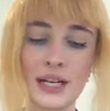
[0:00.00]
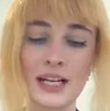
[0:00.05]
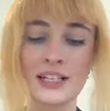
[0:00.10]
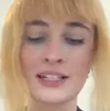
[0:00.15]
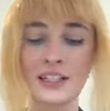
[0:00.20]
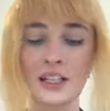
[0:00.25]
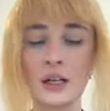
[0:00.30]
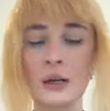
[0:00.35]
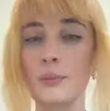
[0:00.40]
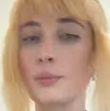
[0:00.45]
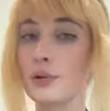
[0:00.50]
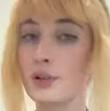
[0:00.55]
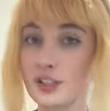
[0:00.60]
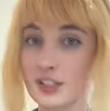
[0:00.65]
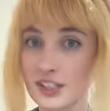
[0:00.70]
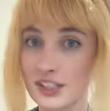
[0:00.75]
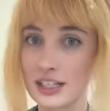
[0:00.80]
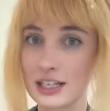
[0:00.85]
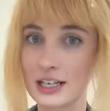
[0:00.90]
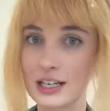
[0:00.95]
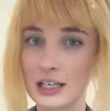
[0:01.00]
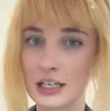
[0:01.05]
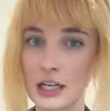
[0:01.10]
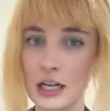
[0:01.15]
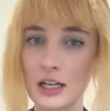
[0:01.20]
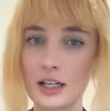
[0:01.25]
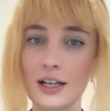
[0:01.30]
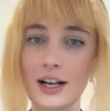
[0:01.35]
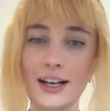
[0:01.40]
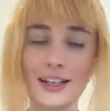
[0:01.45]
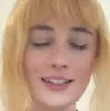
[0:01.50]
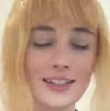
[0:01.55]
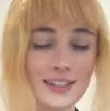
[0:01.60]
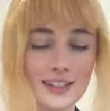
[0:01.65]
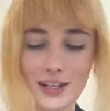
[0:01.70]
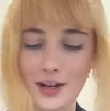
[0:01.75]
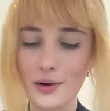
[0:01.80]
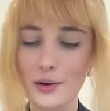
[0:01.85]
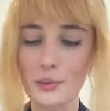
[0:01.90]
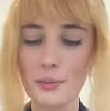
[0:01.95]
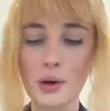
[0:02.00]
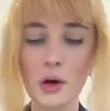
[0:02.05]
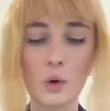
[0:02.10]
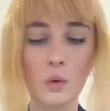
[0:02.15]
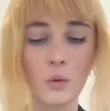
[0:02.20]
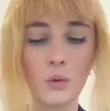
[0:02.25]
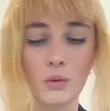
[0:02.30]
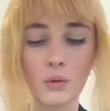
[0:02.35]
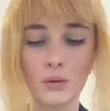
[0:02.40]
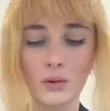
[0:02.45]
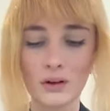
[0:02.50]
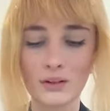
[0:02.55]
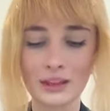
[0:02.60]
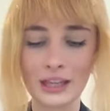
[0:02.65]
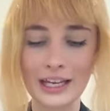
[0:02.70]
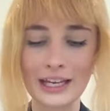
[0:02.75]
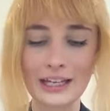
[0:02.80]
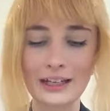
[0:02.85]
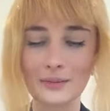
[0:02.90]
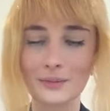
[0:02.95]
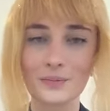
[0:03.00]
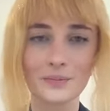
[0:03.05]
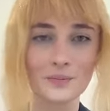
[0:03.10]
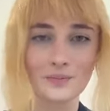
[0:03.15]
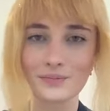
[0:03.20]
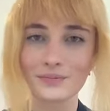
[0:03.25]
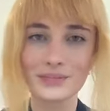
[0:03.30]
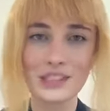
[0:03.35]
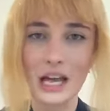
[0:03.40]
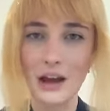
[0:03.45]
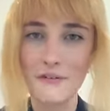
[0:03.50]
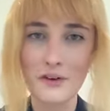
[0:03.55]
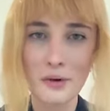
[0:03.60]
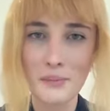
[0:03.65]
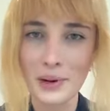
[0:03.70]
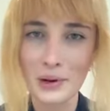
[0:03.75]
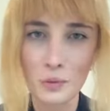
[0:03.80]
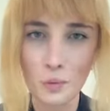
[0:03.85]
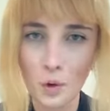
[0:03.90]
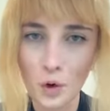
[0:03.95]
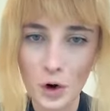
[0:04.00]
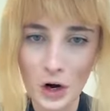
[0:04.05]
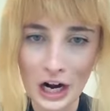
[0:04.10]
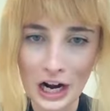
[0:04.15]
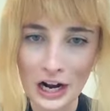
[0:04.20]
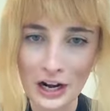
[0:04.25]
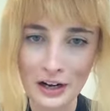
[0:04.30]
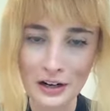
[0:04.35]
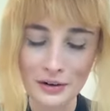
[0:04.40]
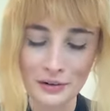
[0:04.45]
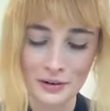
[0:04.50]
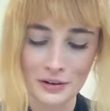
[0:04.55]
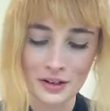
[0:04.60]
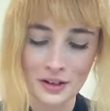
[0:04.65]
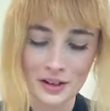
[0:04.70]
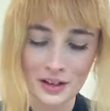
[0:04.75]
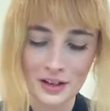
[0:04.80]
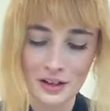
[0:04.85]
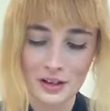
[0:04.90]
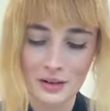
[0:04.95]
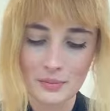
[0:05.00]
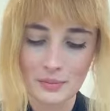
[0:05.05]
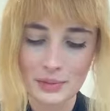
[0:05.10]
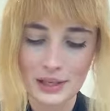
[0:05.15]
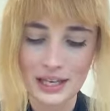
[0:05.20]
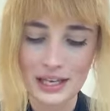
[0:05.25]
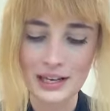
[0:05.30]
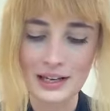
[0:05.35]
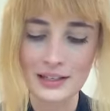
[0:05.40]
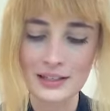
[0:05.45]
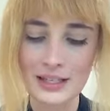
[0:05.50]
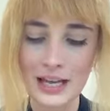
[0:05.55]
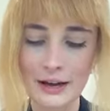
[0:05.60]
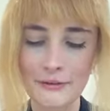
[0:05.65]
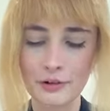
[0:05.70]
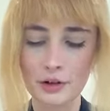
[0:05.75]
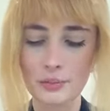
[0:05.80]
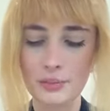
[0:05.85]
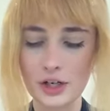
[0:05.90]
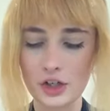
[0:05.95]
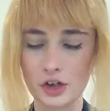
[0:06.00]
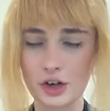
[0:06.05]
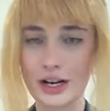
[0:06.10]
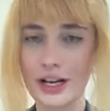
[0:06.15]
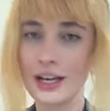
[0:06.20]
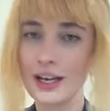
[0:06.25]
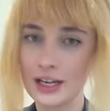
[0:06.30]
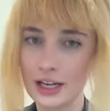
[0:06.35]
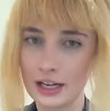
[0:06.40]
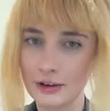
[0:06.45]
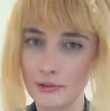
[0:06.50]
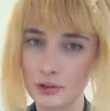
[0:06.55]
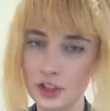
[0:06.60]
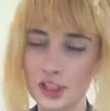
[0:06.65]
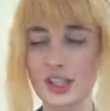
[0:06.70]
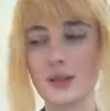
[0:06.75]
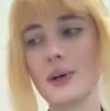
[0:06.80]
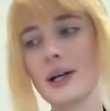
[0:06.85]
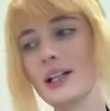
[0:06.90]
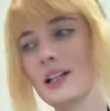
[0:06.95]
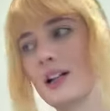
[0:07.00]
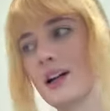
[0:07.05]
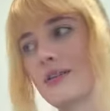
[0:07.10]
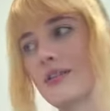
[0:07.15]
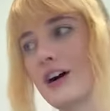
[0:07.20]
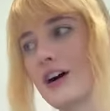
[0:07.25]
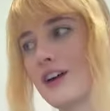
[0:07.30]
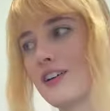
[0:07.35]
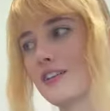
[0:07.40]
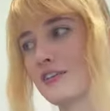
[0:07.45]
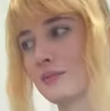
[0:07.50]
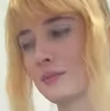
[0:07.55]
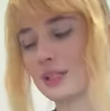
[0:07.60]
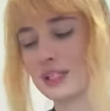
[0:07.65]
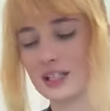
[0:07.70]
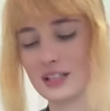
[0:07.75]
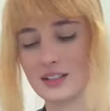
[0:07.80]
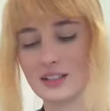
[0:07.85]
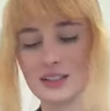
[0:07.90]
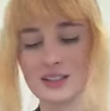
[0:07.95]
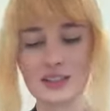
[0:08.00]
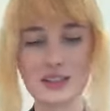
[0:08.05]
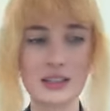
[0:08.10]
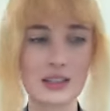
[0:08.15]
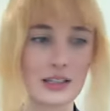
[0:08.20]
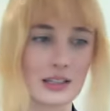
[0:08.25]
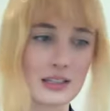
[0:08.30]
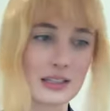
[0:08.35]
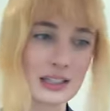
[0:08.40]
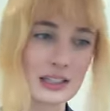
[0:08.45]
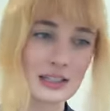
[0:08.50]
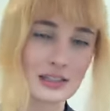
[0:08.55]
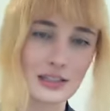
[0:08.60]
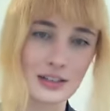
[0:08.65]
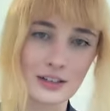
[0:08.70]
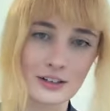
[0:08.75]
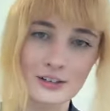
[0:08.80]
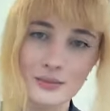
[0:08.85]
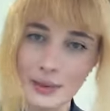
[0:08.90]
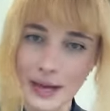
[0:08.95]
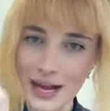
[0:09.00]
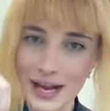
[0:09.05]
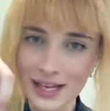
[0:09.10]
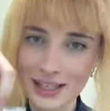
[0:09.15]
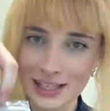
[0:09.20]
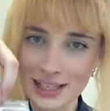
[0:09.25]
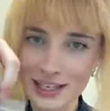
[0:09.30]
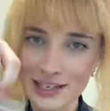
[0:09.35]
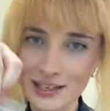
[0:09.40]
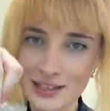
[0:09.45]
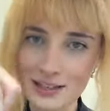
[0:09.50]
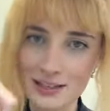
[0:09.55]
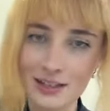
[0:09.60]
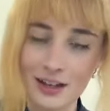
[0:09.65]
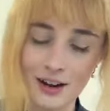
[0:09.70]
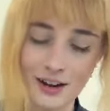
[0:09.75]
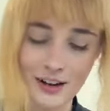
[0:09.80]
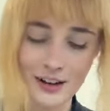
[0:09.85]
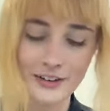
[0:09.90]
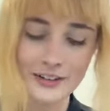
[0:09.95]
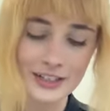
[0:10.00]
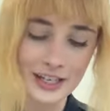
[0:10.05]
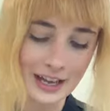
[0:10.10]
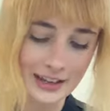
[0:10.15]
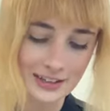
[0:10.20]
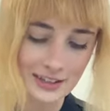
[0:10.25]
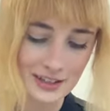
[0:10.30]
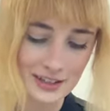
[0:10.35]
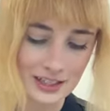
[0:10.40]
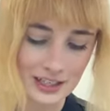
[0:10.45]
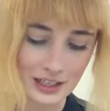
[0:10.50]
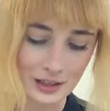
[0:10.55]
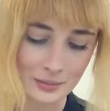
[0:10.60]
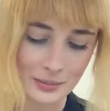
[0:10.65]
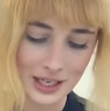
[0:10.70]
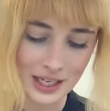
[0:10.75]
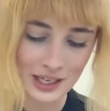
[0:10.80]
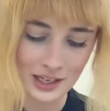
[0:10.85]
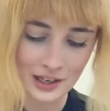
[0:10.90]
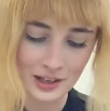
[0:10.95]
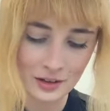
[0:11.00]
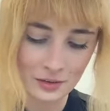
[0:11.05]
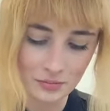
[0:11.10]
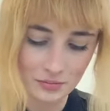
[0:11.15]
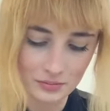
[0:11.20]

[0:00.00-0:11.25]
it is in a pristine custom, like never been worn piece. I will measure it and I will take my glove off because these little baggies are testing me.